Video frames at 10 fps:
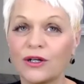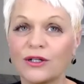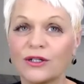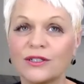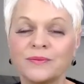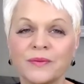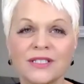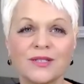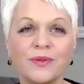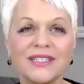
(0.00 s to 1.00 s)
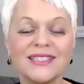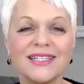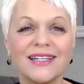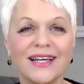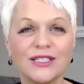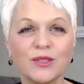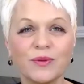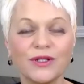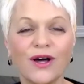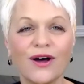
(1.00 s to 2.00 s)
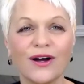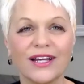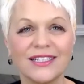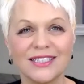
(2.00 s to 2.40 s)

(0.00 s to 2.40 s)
heard, to be seen, and to belong.